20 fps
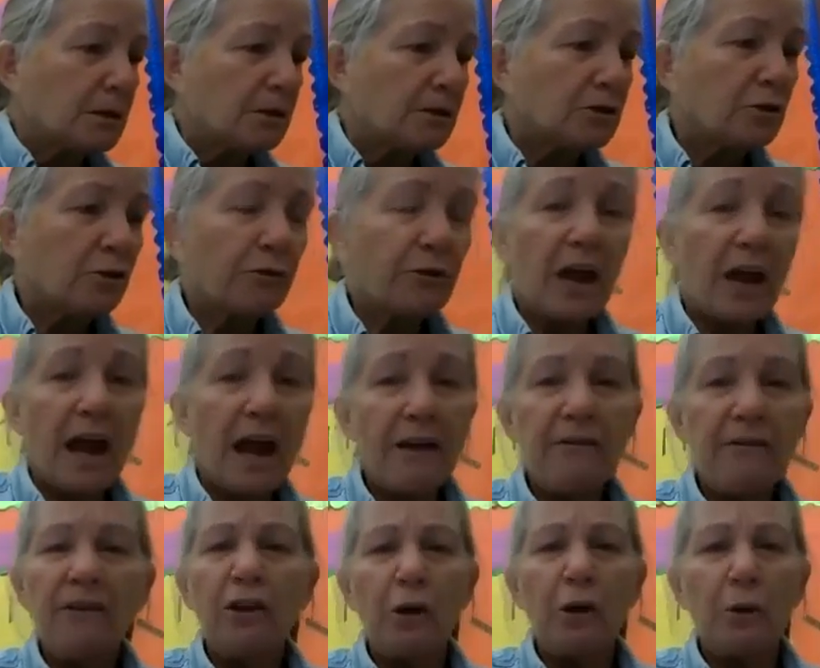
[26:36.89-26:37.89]
So if you have
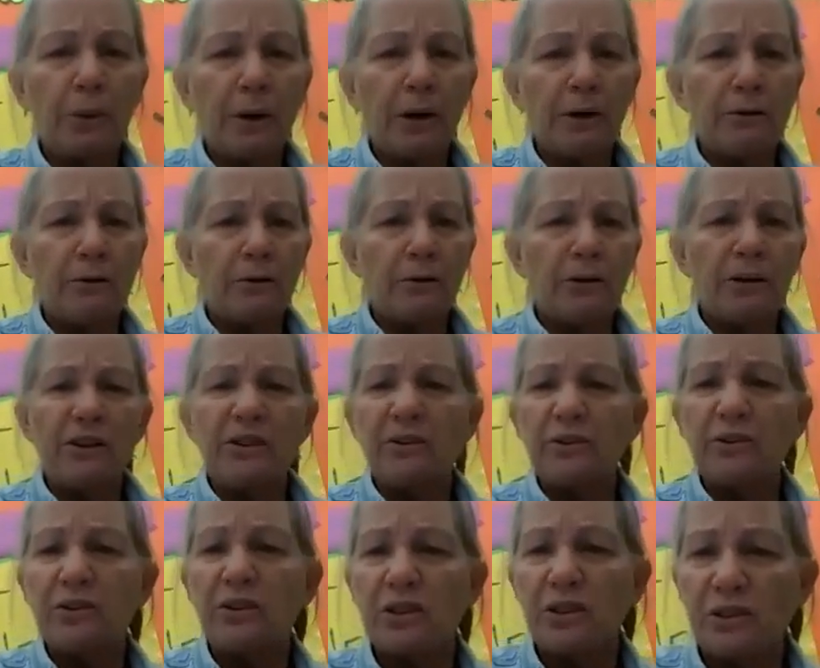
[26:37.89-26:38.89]
a little brother, a little
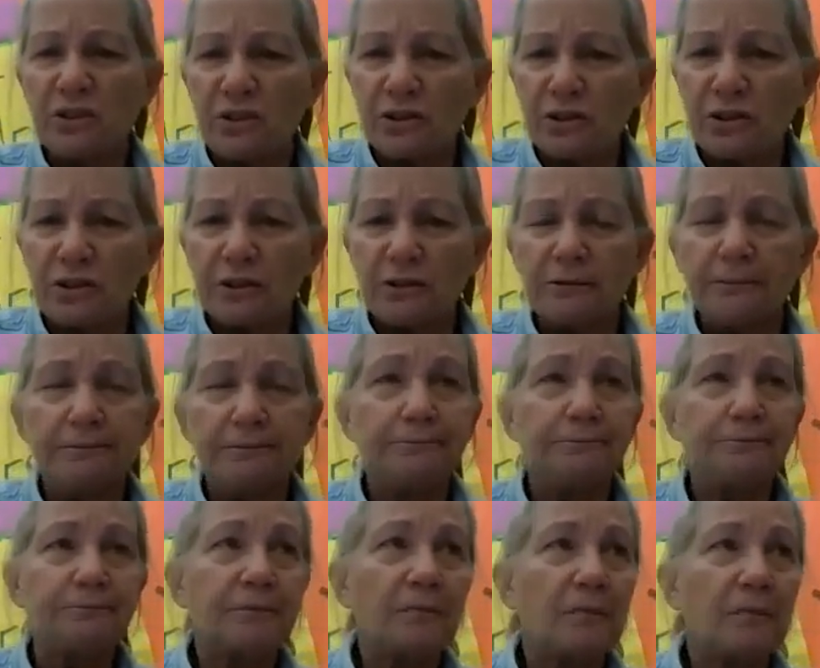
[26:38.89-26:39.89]
sister,
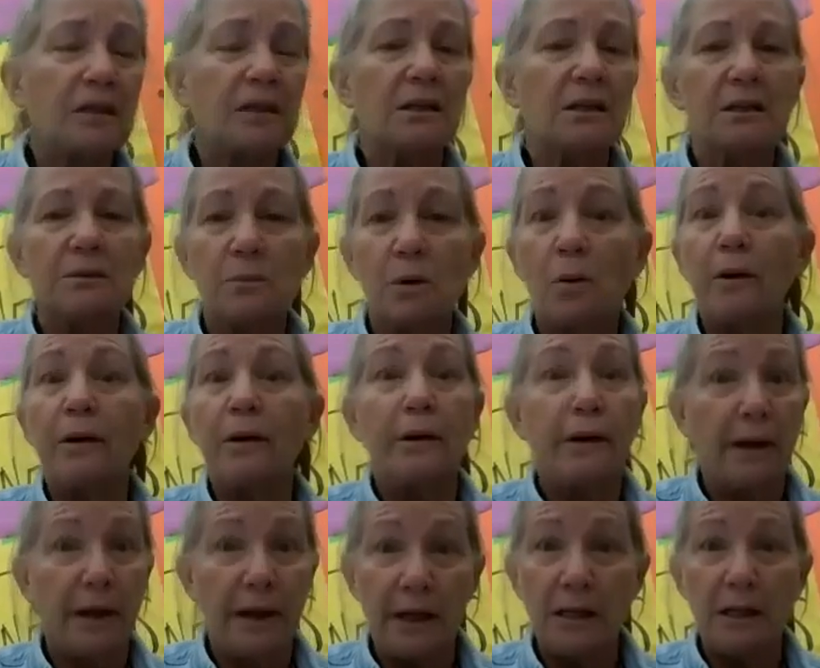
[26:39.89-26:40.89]
or a
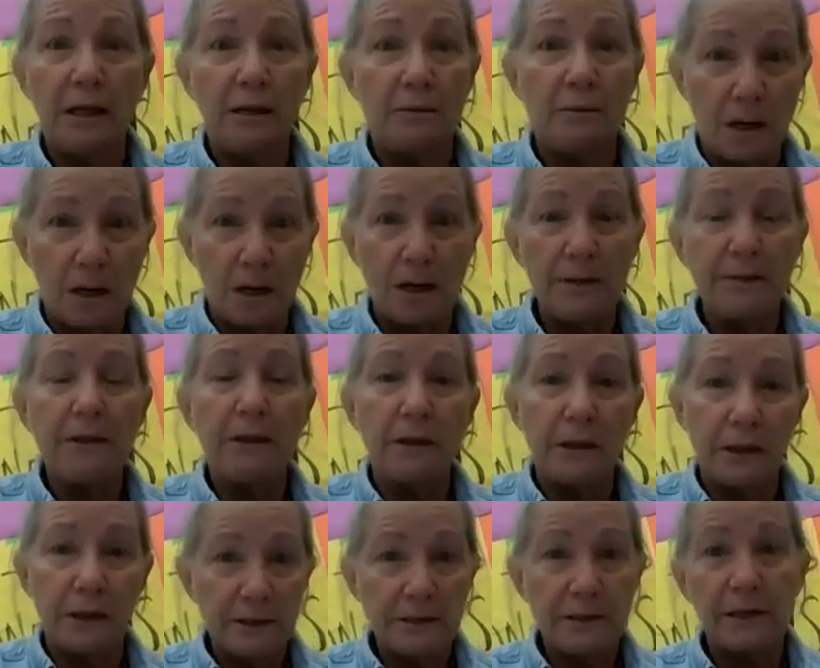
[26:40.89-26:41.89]
cat like mine that
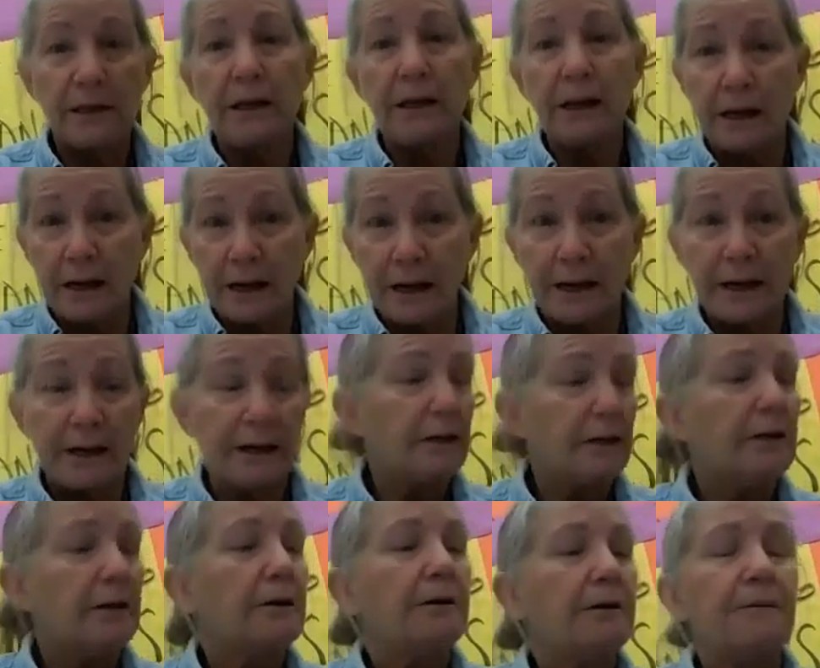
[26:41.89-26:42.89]
likes to get high,
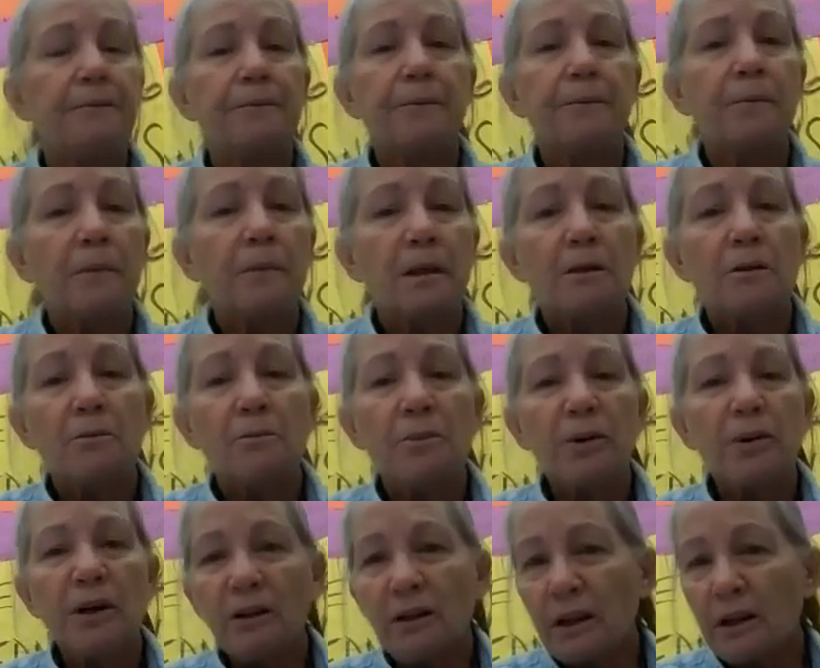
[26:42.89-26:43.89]
put
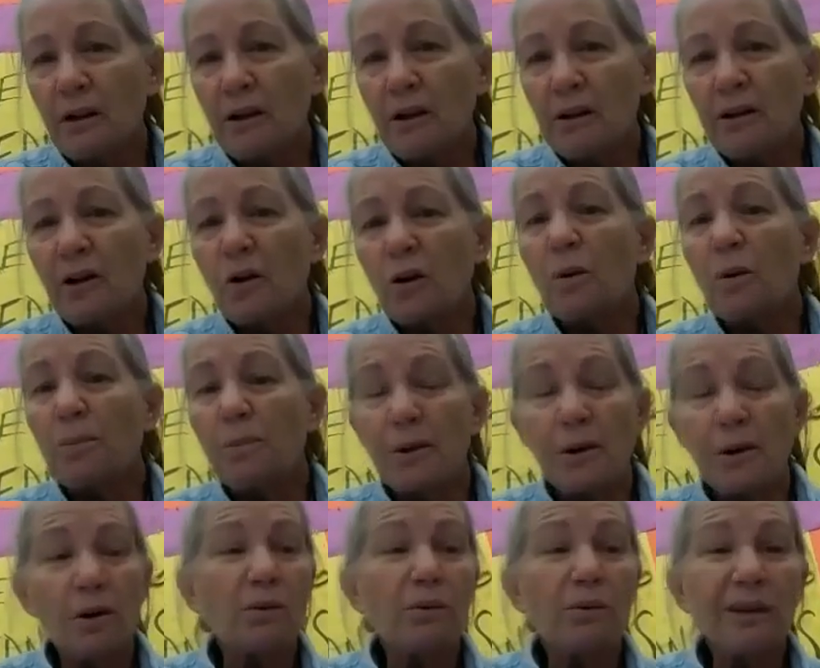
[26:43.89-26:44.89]
a lid on it or put
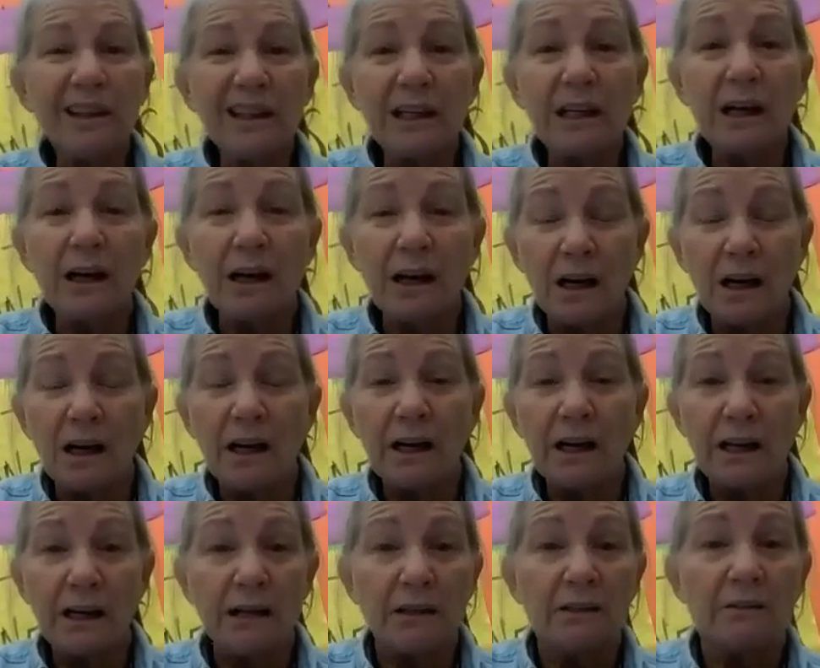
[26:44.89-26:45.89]
it really
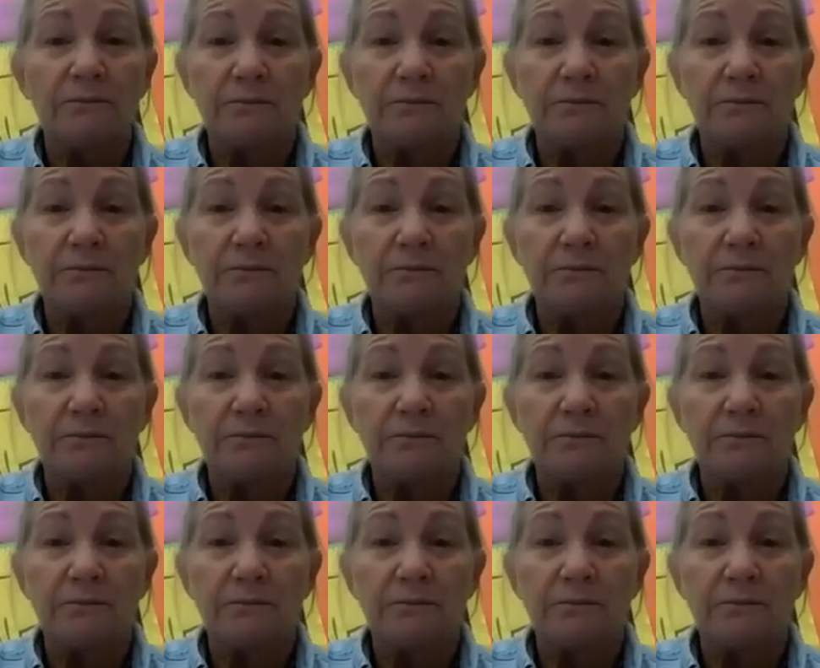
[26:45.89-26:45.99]
high.